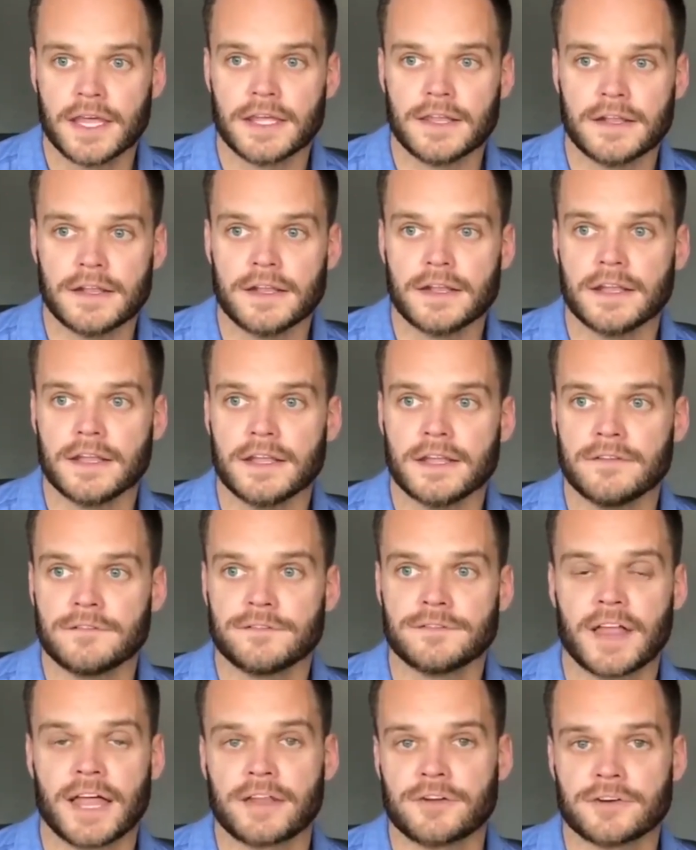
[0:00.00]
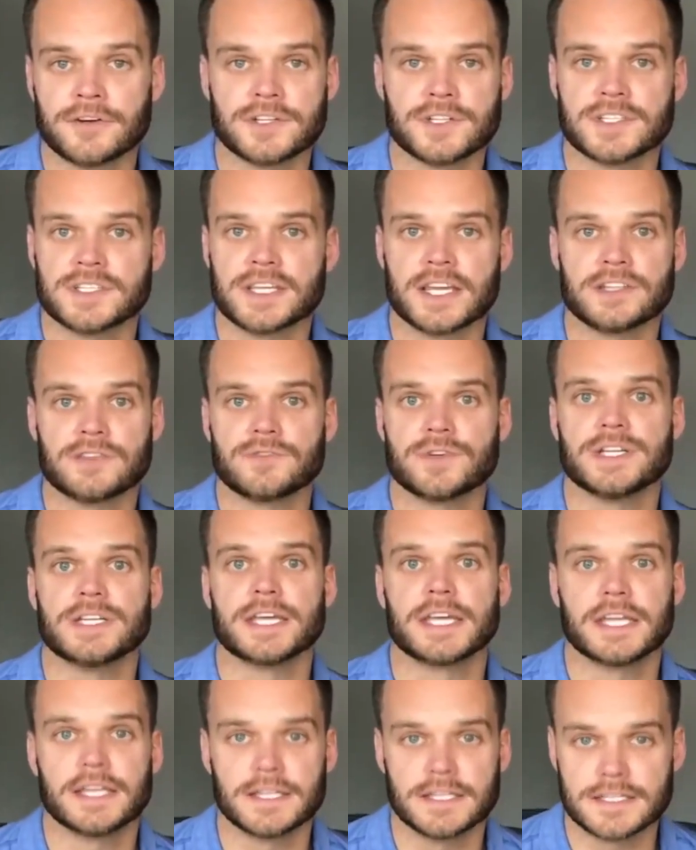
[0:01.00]
The, and, and flat Earth just sounds
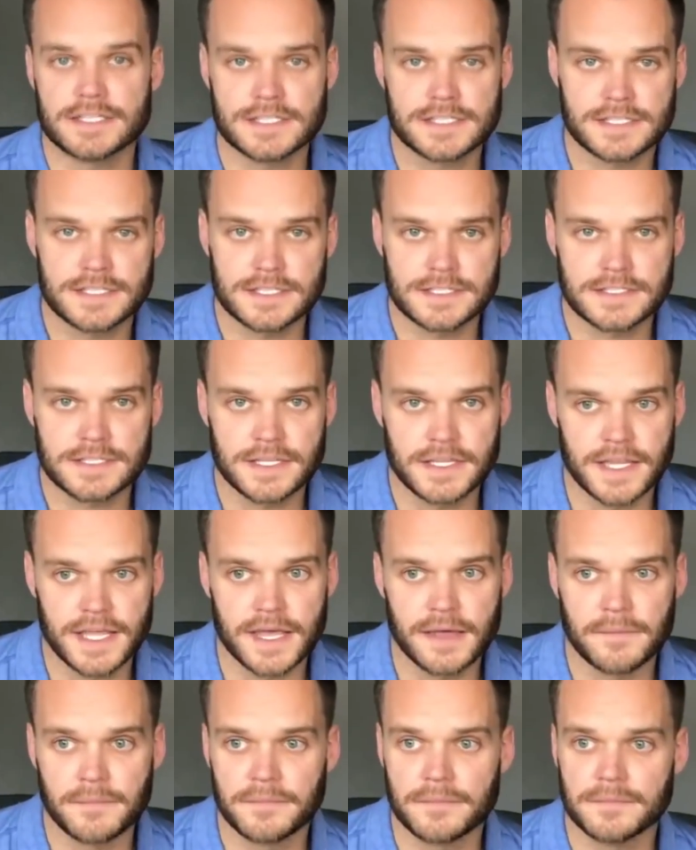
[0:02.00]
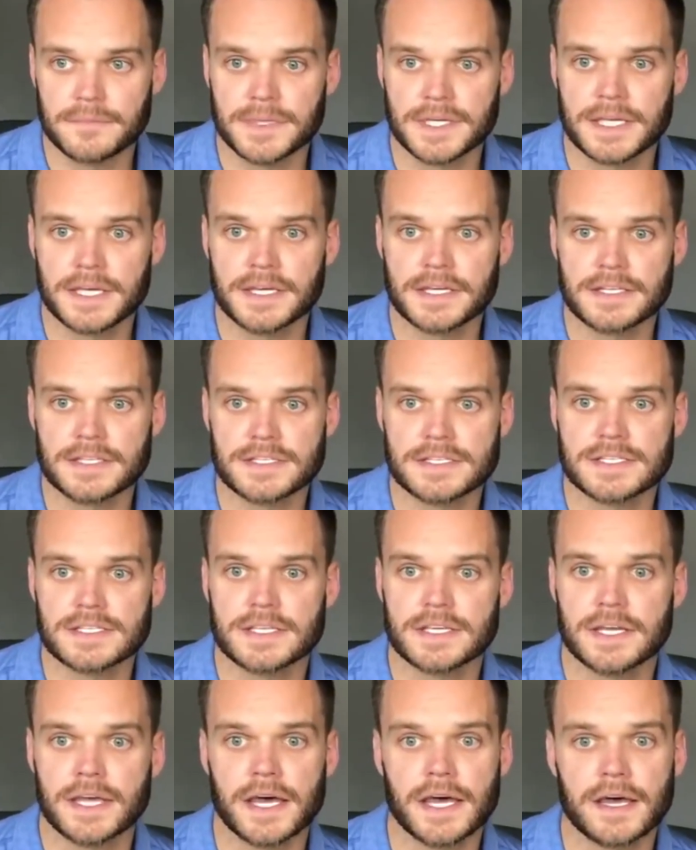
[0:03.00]
ridiculous to them
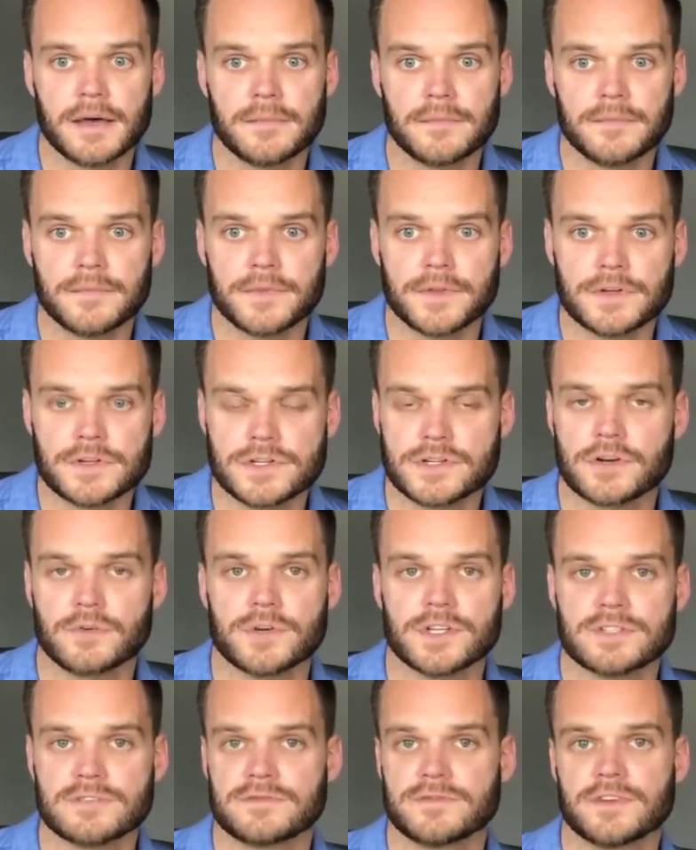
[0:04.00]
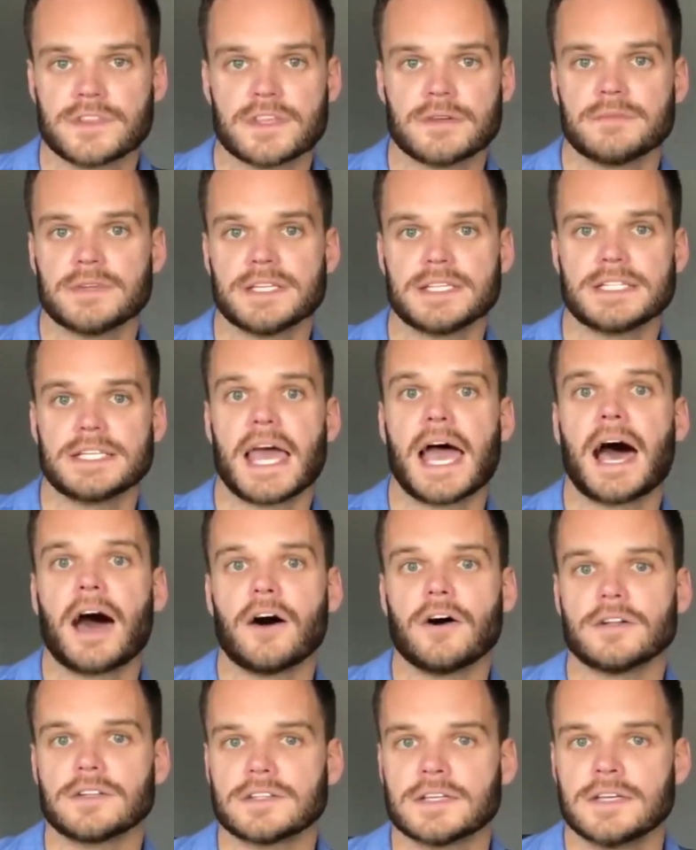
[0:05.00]
because um, there's no reason for them to
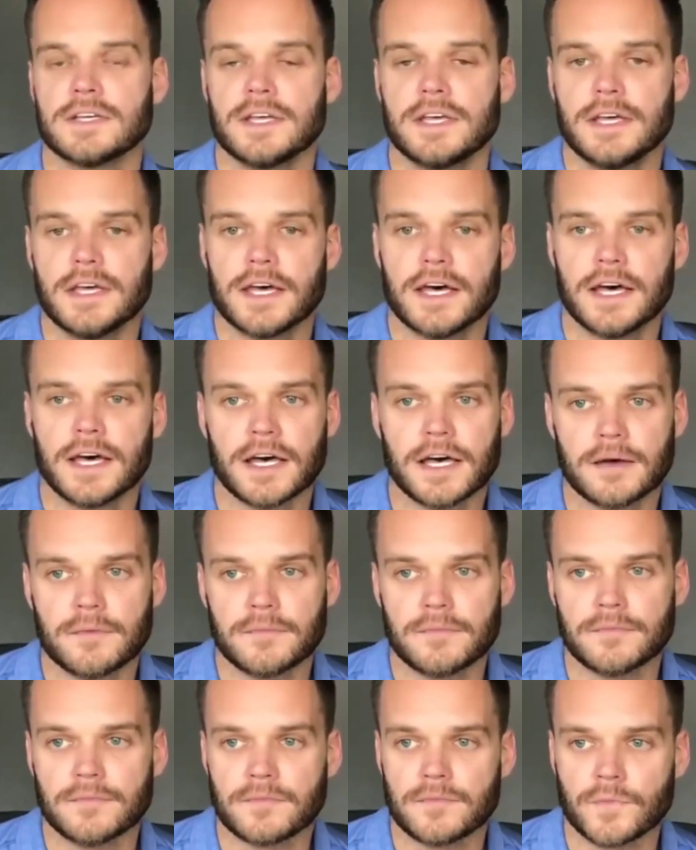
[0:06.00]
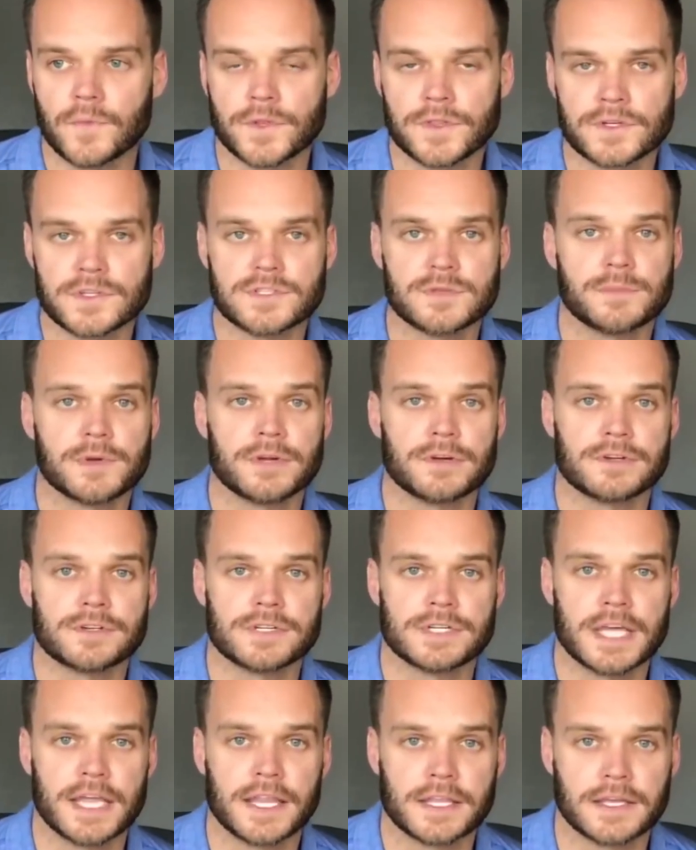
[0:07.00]
doubt um, what their
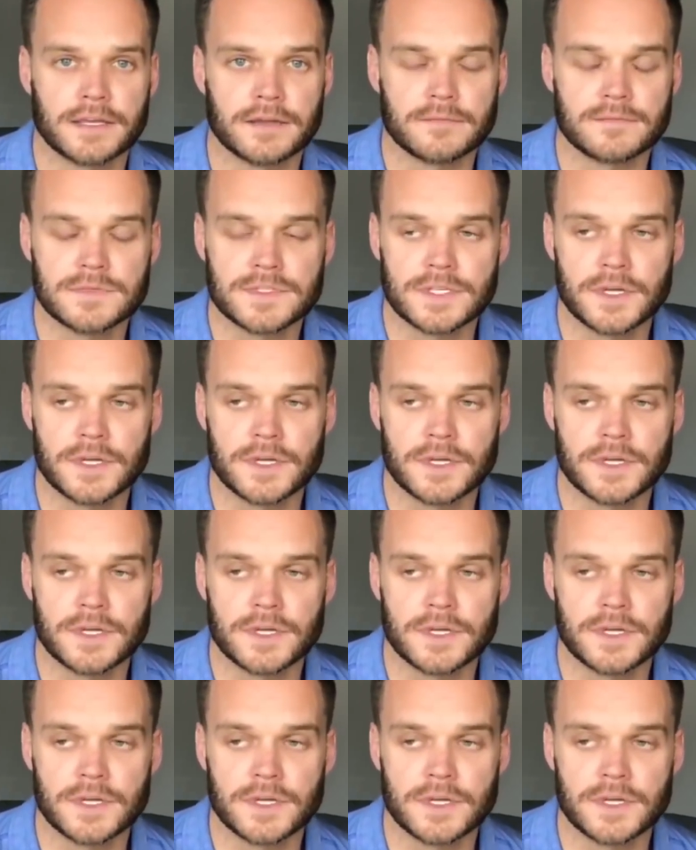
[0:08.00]
superiors are telling them.